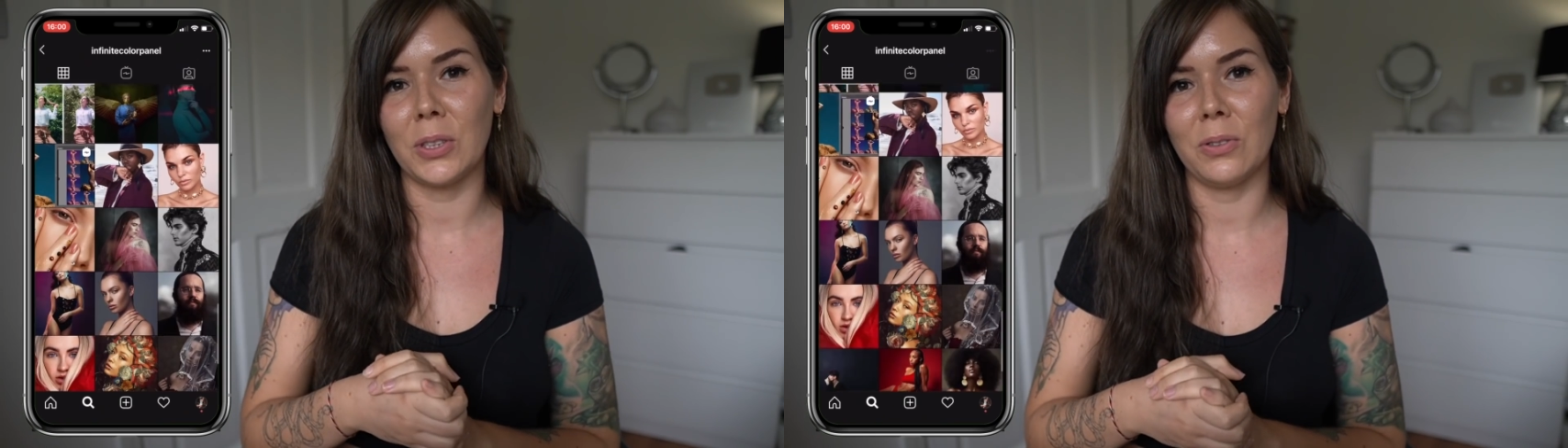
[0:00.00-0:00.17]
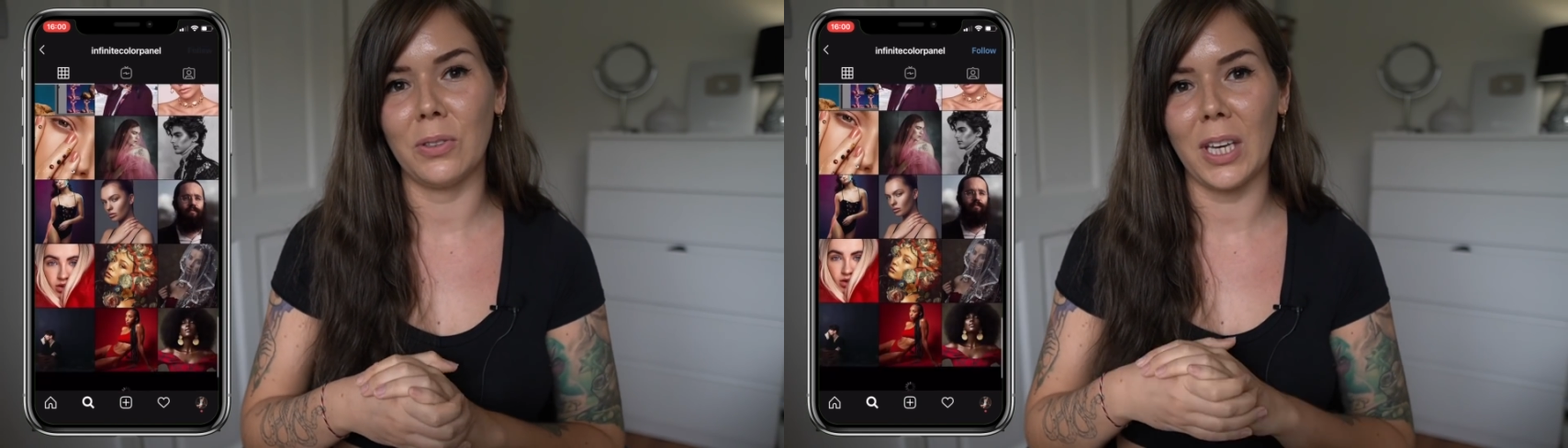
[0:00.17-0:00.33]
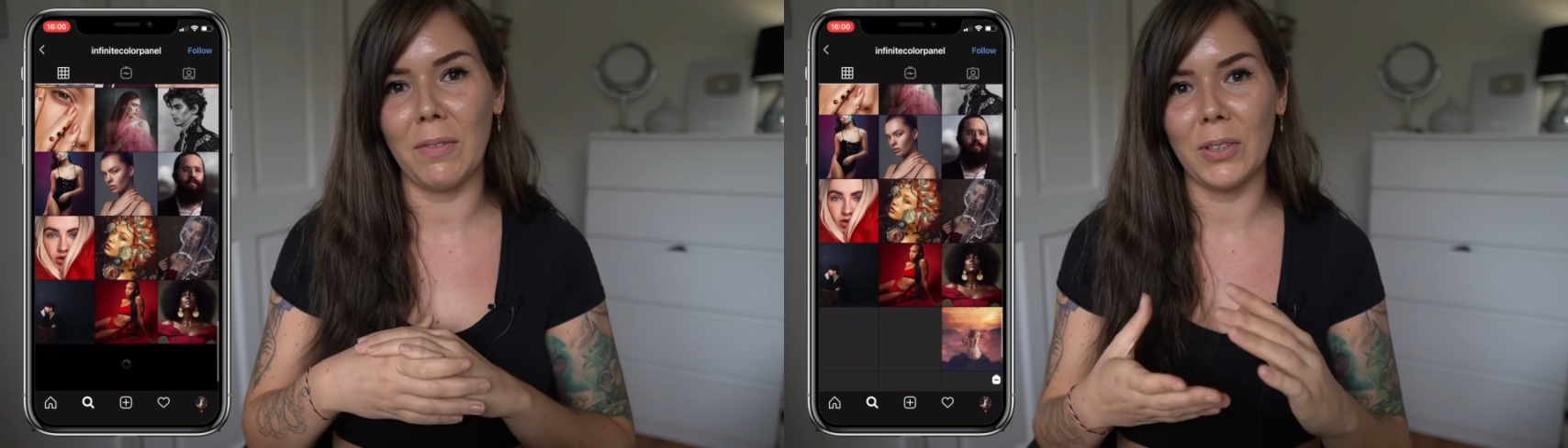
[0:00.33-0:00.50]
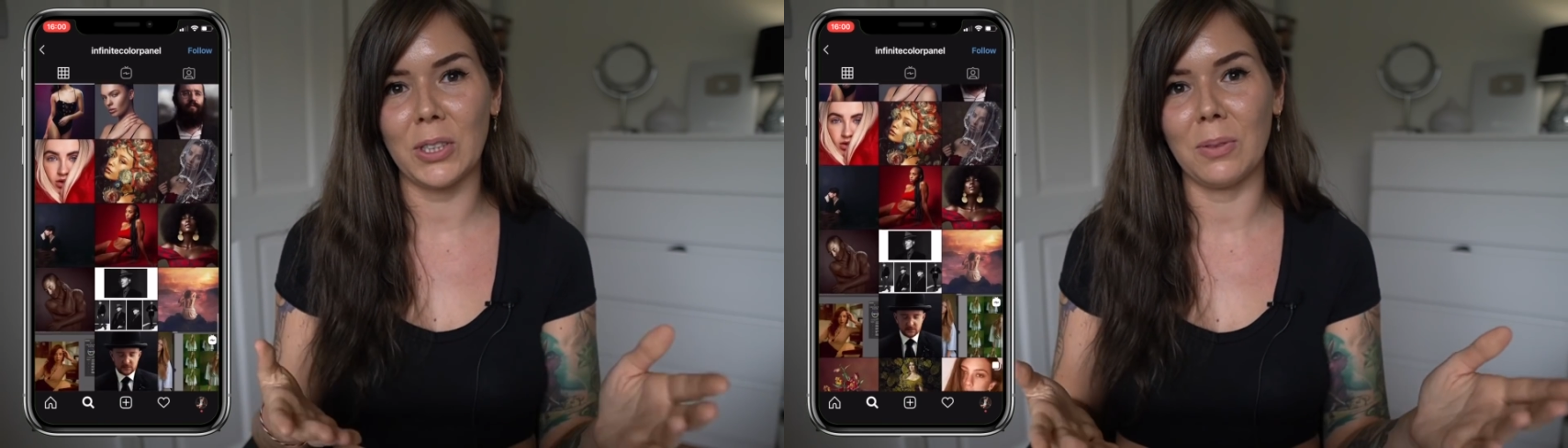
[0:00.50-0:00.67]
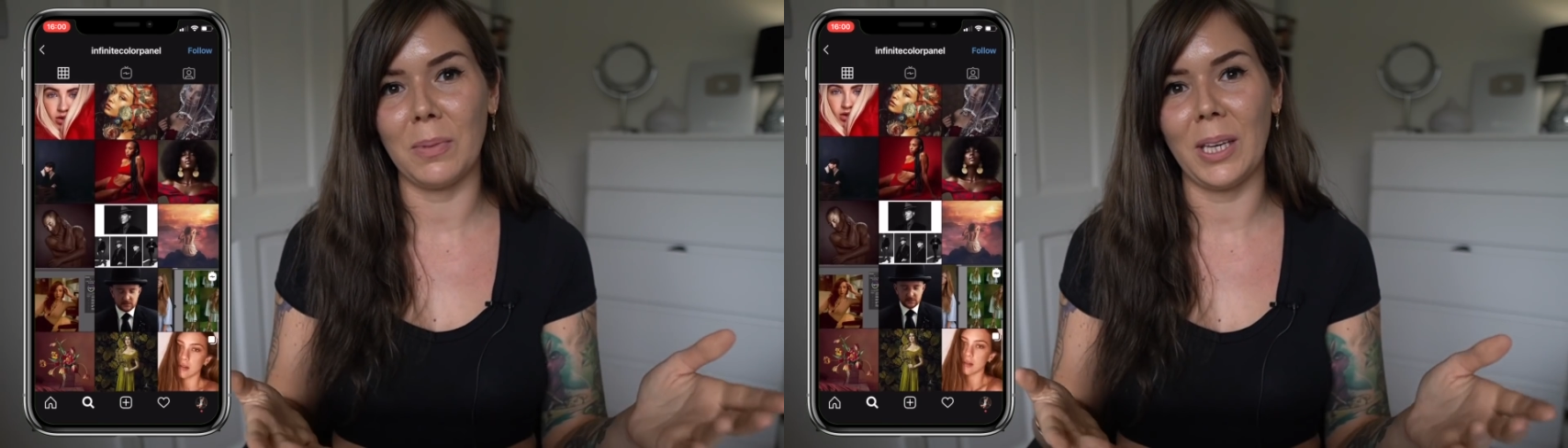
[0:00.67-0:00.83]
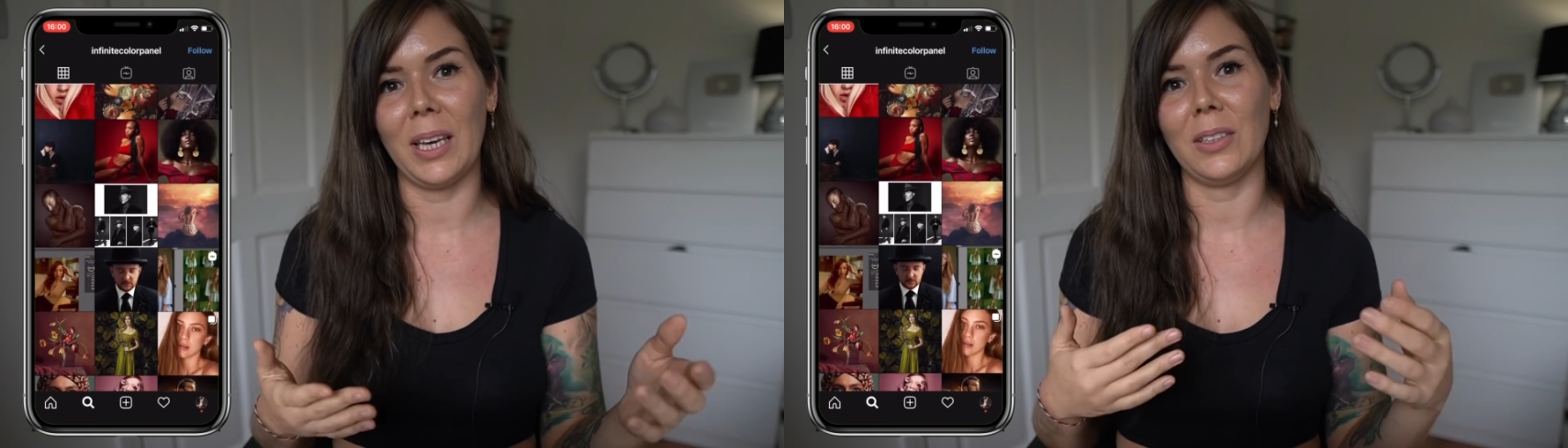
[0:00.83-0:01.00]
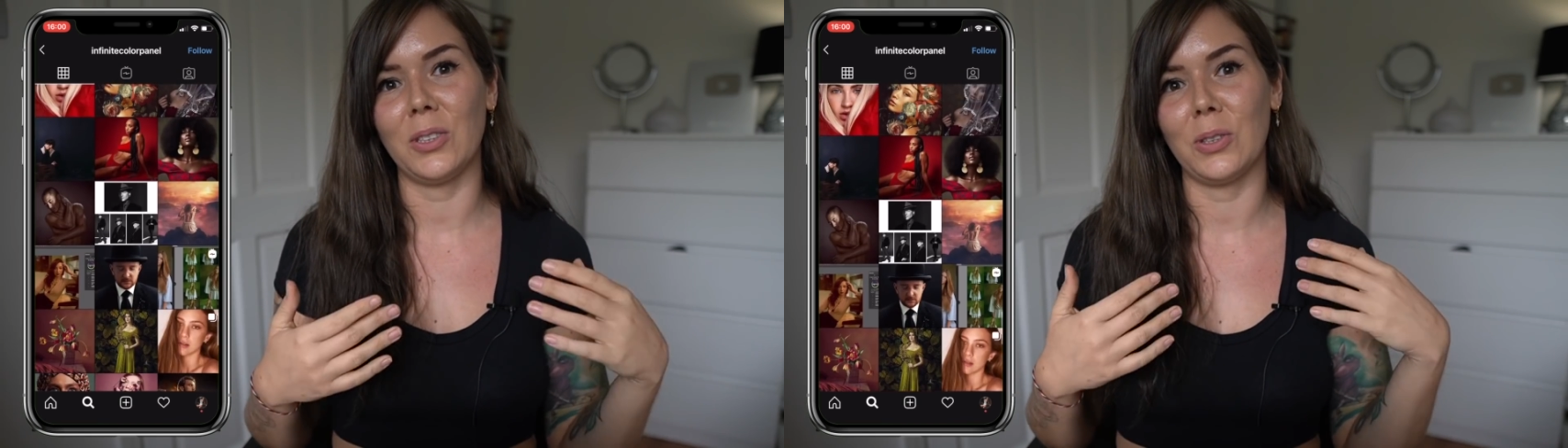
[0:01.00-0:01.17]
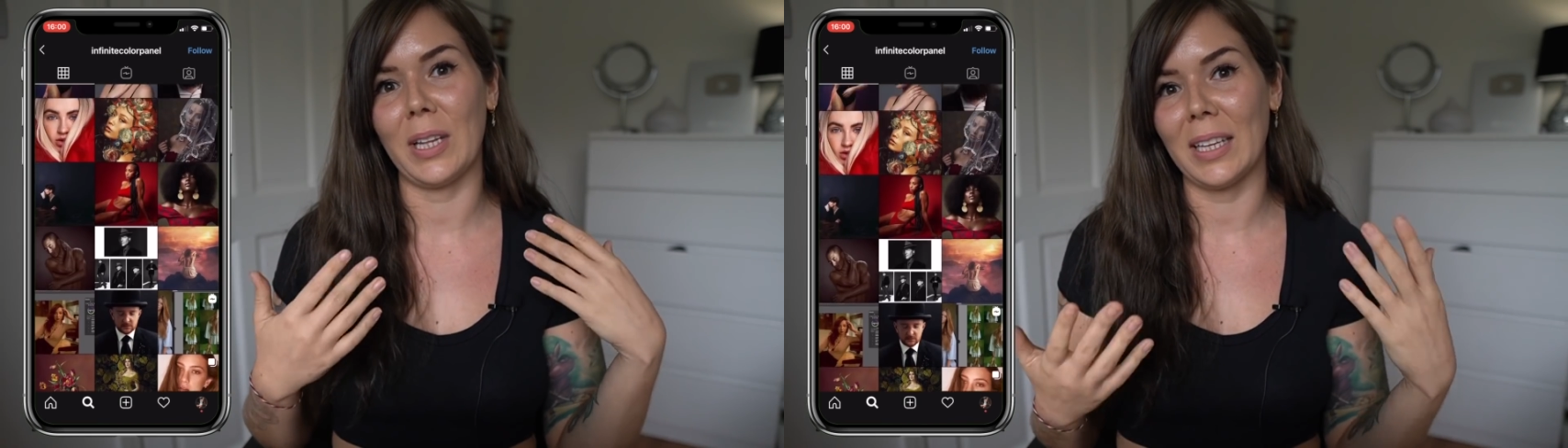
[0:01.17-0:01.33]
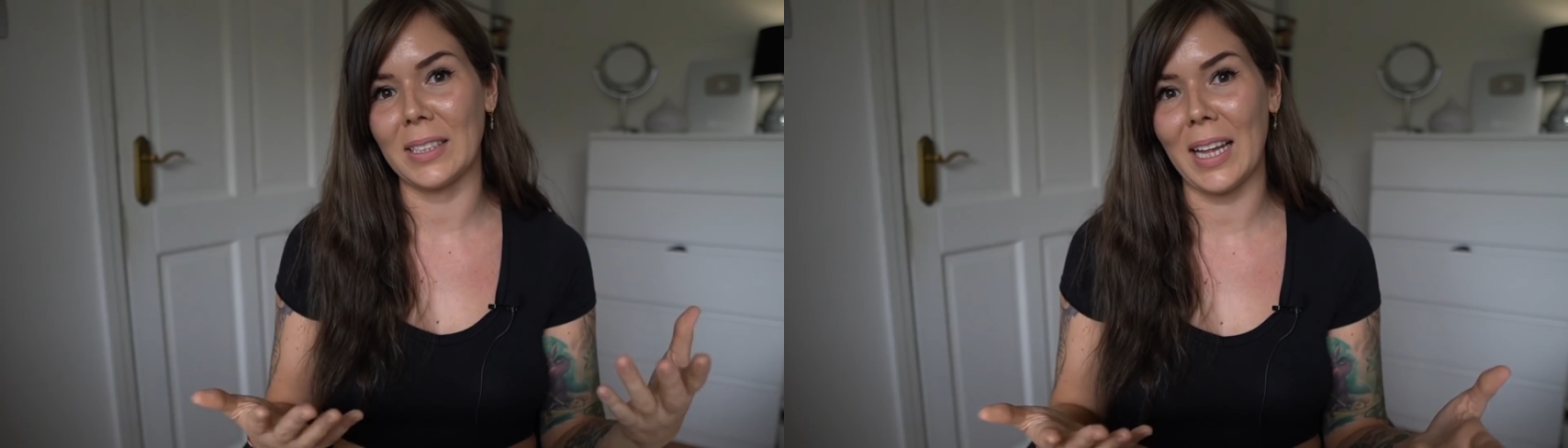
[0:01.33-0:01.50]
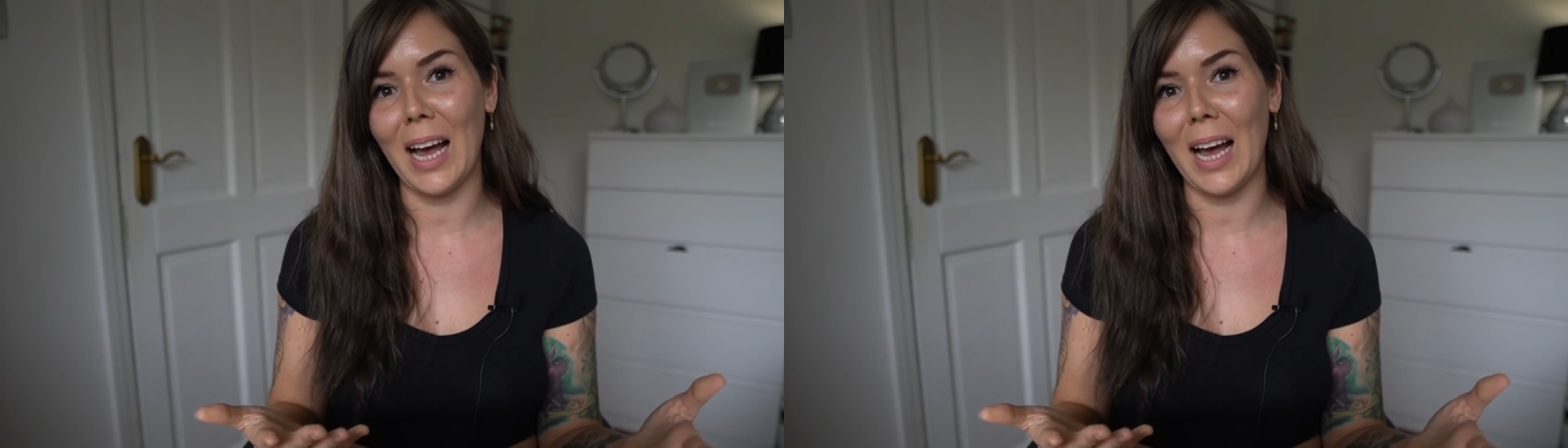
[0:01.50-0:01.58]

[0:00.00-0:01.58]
to give it to me to test